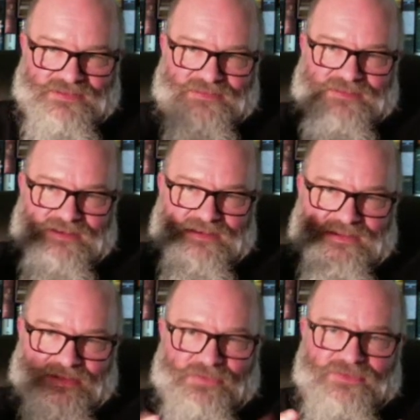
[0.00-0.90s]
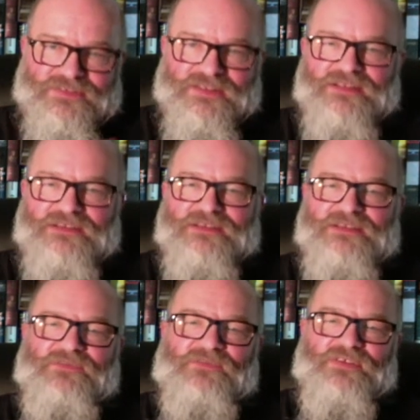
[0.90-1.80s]
kind of closed
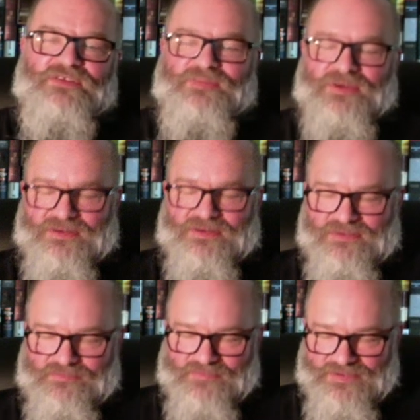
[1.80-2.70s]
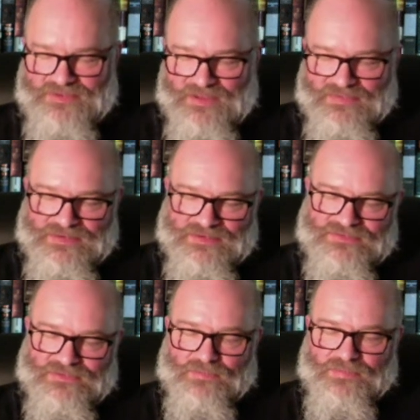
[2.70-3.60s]
in a fresh bottle. But now that
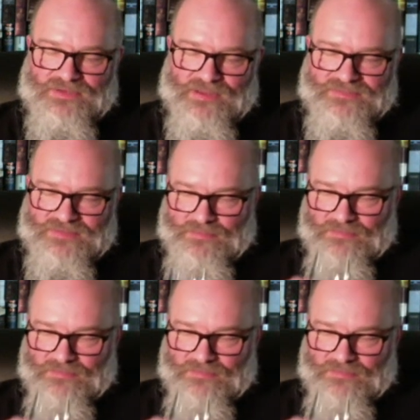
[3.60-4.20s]
it's opened up some,